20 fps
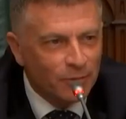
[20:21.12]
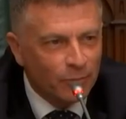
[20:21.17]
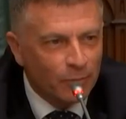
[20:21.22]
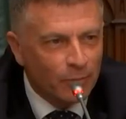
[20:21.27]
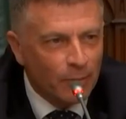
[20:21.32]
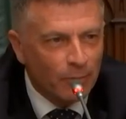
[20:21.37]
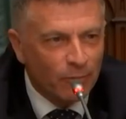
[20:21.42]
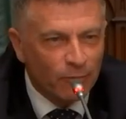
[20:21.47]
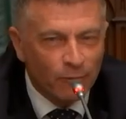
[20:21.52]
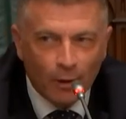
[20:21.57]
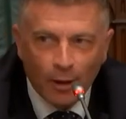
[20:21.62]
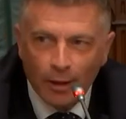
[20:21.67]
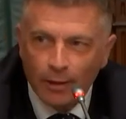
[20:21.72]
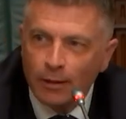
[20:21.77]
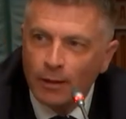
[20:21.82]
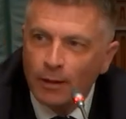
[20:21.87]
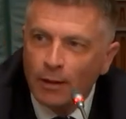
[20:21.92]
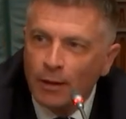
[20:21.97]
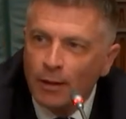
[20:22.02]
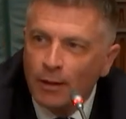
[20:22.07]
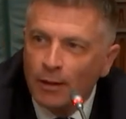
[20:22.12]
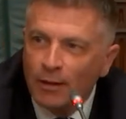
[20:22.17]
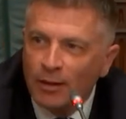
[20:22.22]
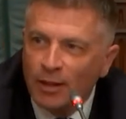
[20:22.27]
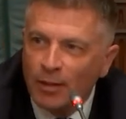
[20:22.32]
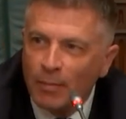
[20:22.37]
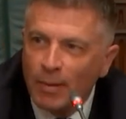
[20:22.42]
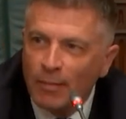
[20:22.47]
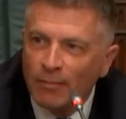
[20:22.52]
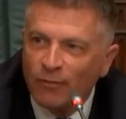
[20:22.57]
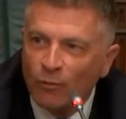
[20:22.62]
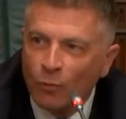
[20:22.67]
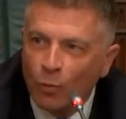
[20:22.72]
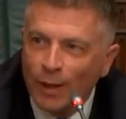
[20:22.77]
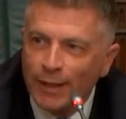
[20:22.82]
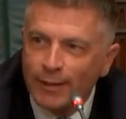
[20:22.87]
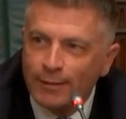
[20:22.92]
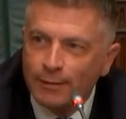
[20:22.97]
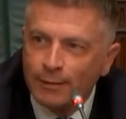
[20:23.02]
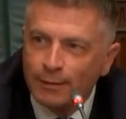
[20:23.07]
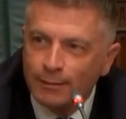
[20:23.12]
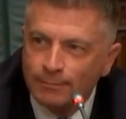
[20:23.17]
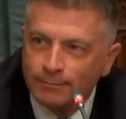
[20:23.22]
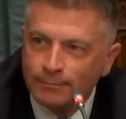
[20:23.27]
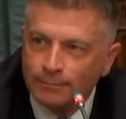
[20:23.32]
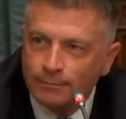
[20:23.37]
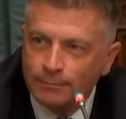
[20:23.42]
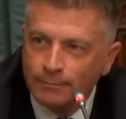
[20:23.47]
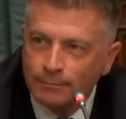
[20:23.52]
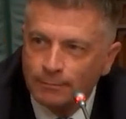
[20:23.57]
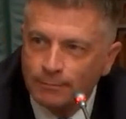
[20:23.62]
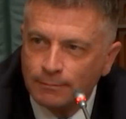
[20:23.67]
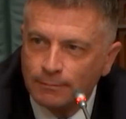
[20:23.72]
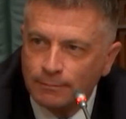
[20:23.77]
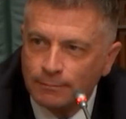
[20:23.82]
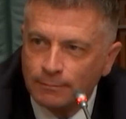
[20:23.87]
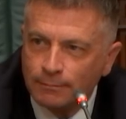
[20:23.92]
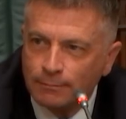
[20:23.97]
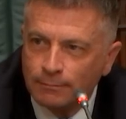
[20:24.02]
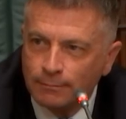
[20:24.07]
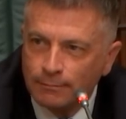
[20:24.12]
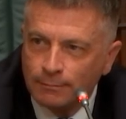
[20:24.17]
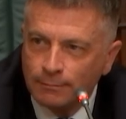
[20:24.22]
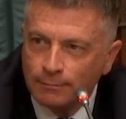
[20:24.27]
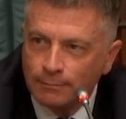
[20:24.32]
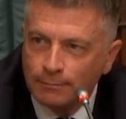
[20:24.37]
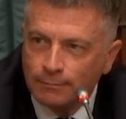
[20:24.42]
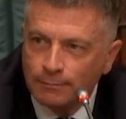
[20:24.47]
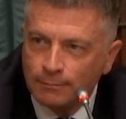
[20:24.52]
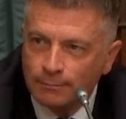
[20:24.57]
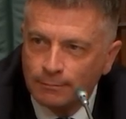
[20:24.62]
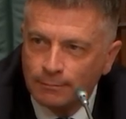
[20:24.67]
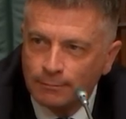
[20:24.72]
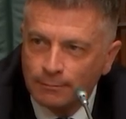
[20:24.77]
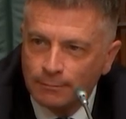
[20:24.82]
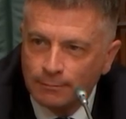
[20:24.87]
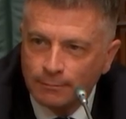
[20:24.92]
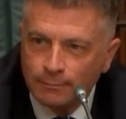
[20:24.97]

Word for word: from Member for Light. The Member for Waite. Thank you, Mr Deputy Speaker.